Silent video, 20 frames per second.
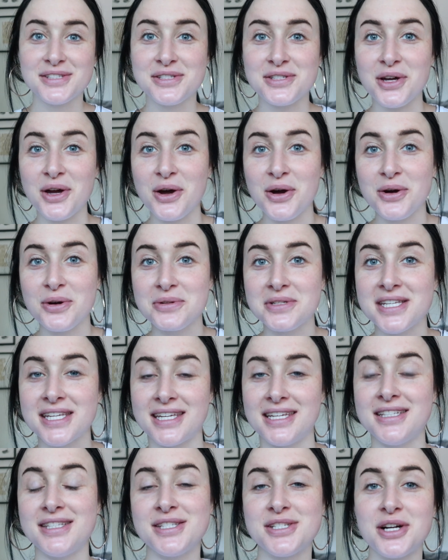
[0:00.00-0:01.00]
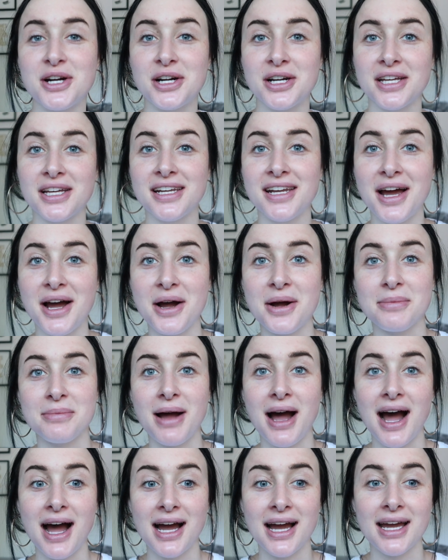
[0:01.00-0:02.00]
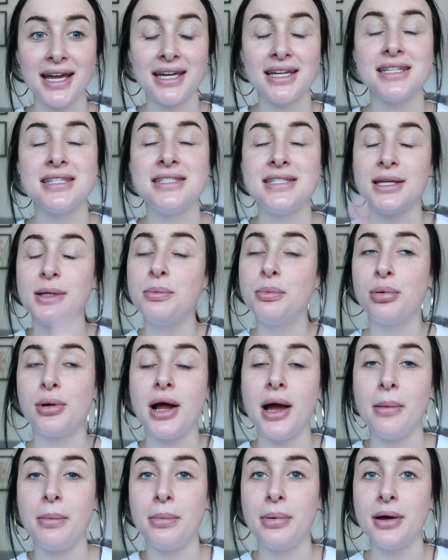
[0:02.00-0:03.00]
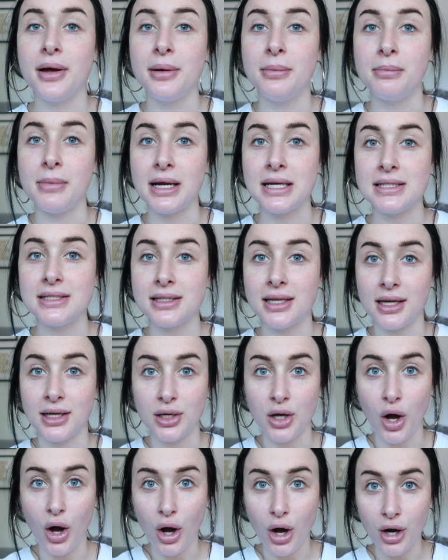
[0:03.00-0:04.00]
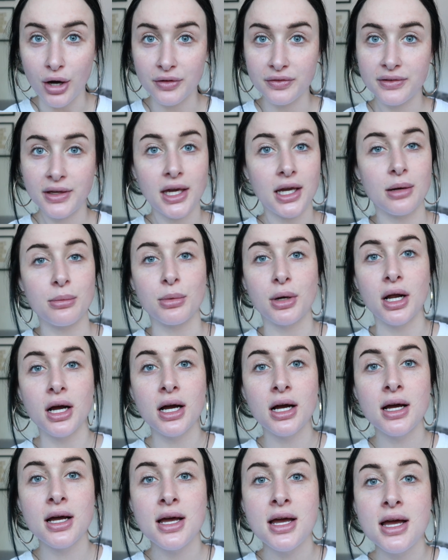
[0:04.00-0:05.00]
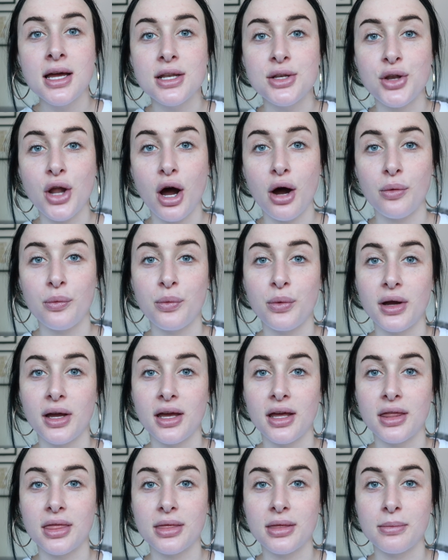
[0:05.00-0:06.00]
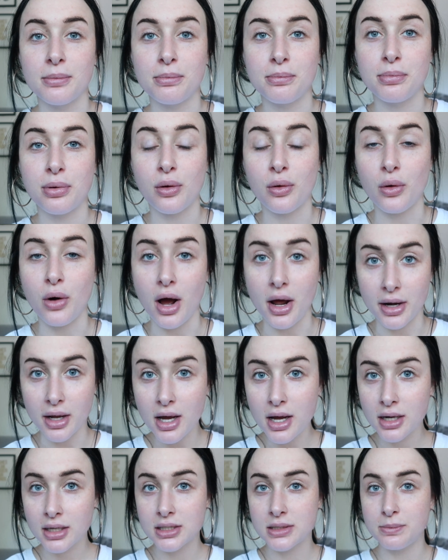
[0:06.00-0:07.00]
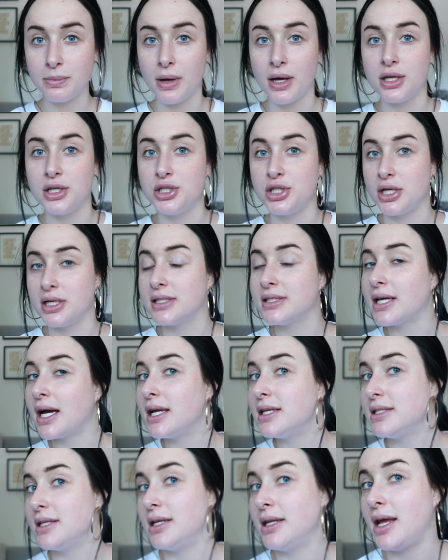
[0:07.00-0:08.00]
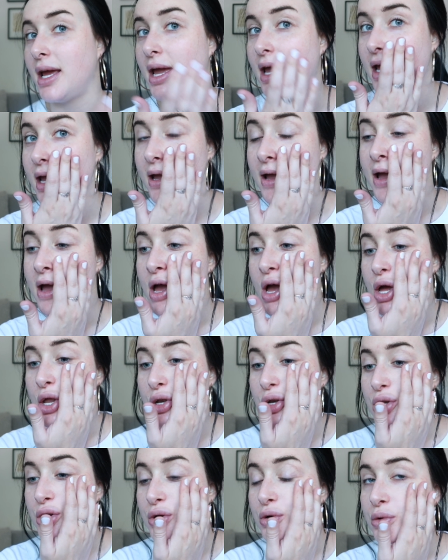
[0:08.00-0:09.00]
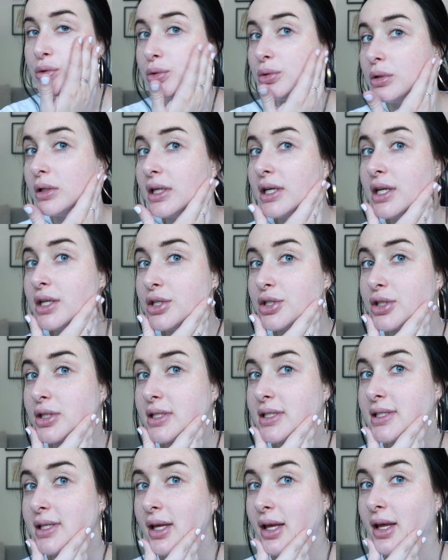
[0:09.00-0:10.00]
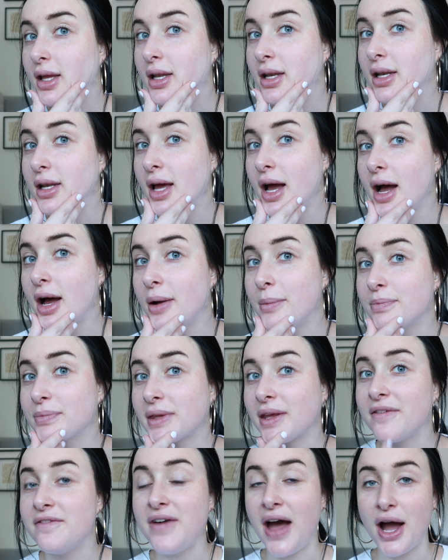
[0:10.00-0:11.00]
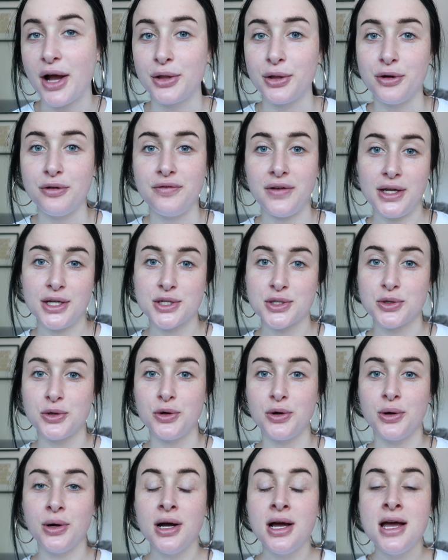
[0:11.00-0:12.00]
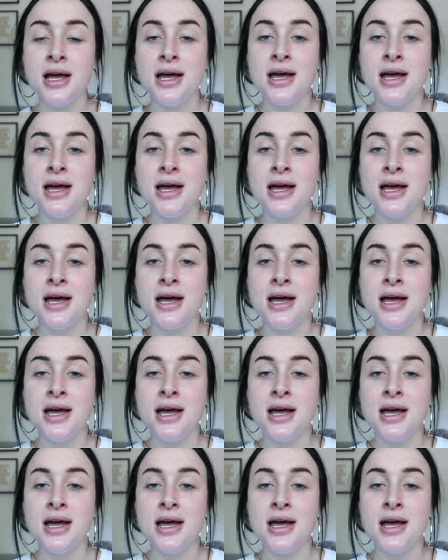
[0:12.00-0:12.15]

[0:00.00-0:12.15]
So to get started, I did prep my skin off camera, not with product, but just I did a new Ole Hendrickson Fat Glow Facial